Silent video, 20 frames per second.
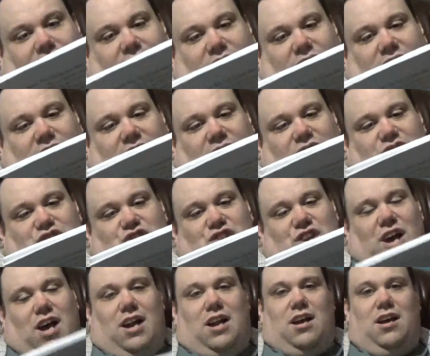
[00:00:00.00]

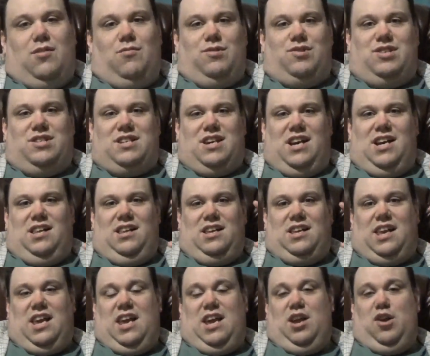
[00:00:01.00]
Kinshasa, which is kind of
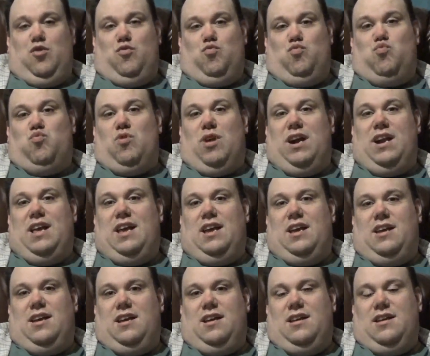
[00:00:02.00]
like a
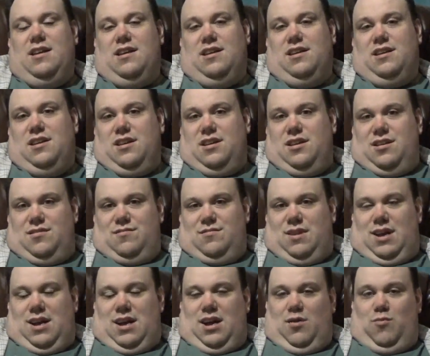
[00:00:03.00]
running
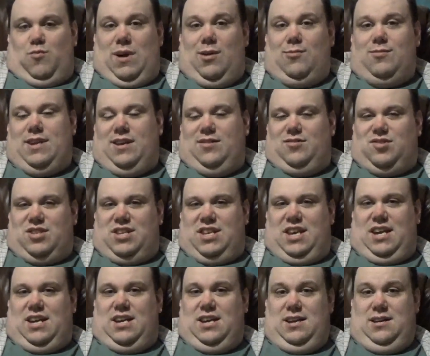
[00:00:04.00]
roundhouse
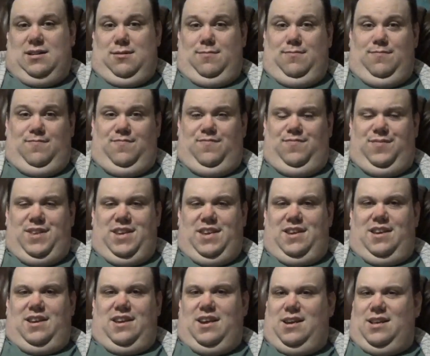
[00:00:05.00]
kick.
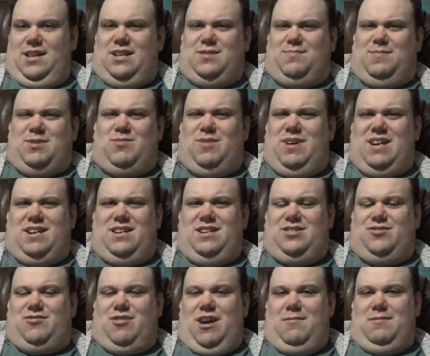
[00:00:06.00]
That's the best way I could
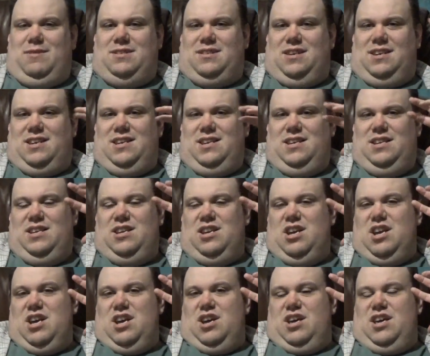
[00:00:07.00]
describe it. It's like he
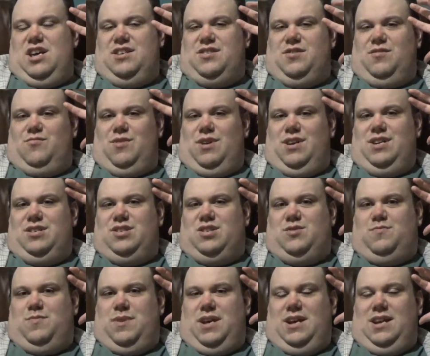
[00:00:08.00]
hits a running
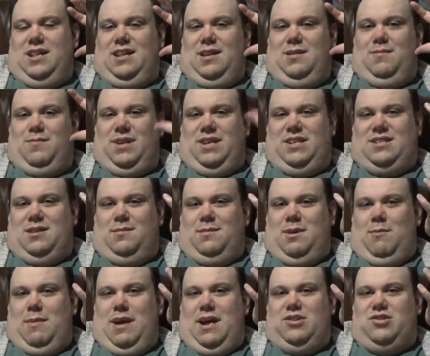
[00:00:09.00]
spin, and but he
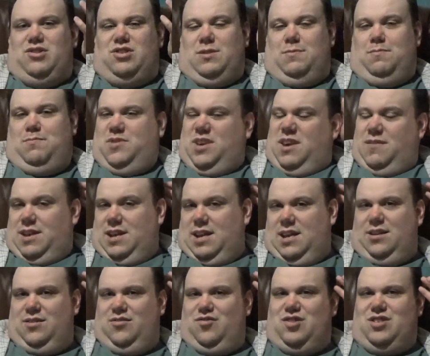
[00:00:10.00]
somehow manages to pivot
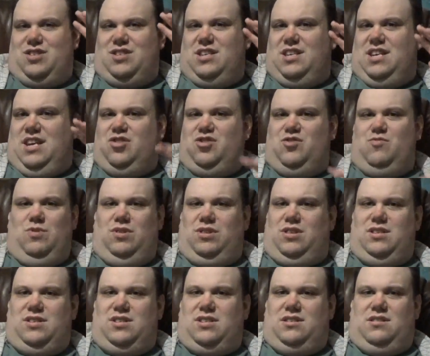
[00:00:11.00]
and just catch you with
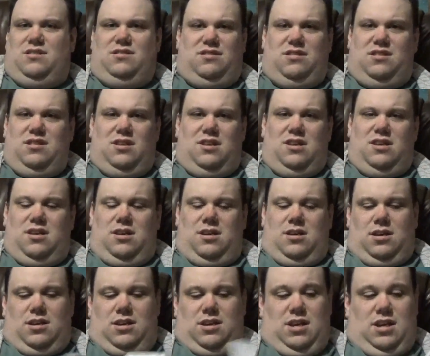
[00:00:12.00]
this
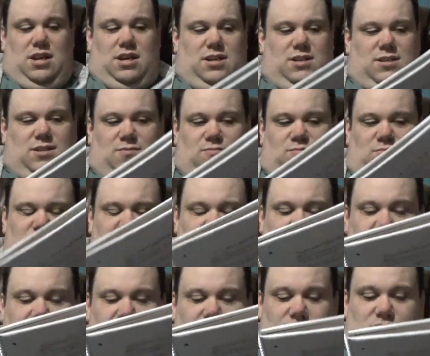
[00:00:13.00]
kick. It's
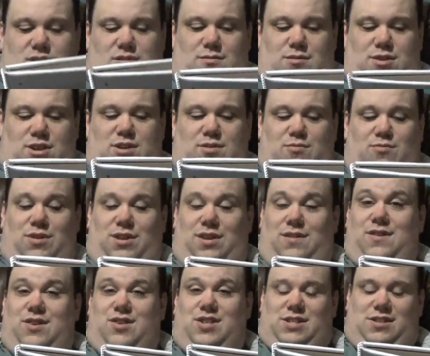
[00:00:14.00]
really
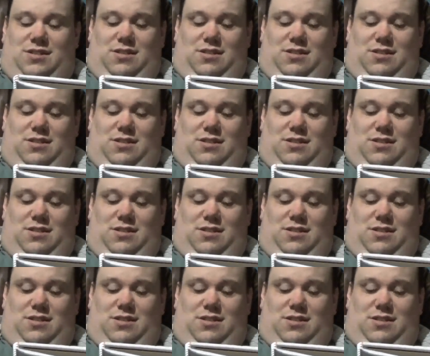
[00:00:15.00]
vicious